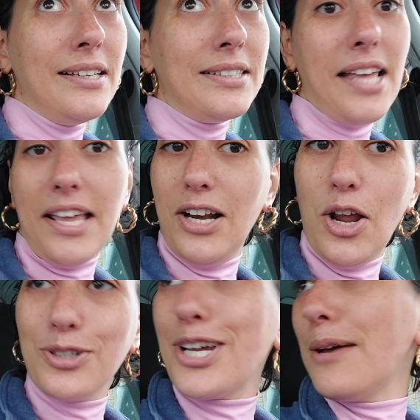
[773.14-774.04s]
it's taken a
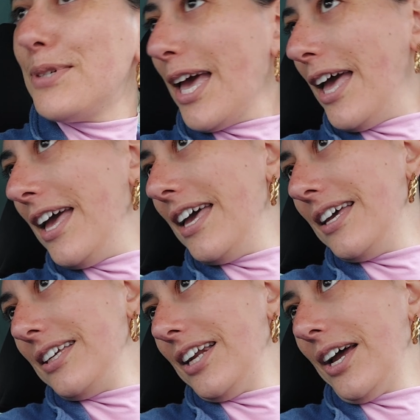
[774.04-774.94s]
long time to get
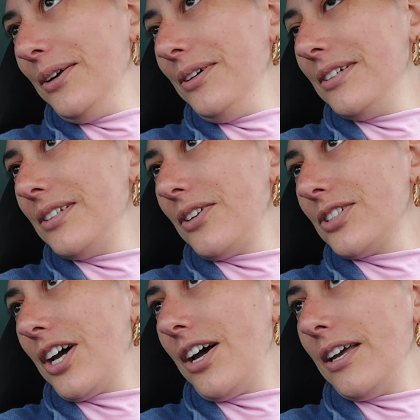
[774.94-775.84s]
here, you know, long
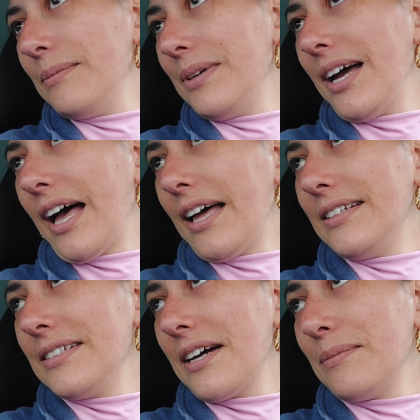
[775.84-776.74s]
time,
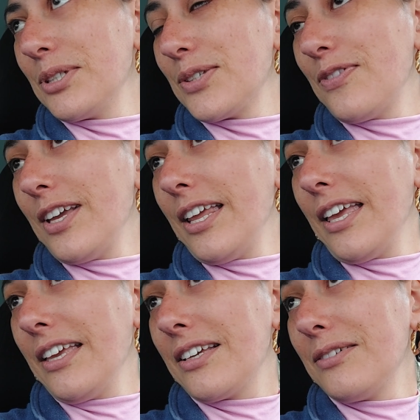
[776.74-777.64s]
and I'm just
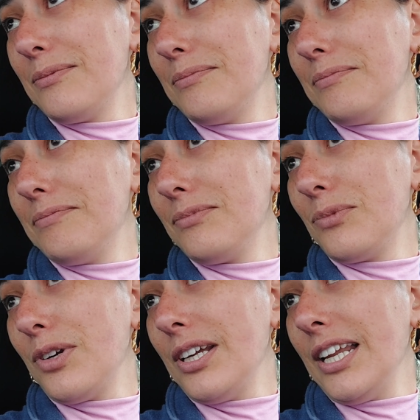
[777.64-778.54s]
feeling
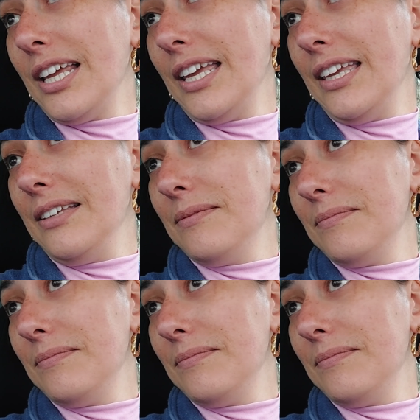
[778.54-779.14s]
really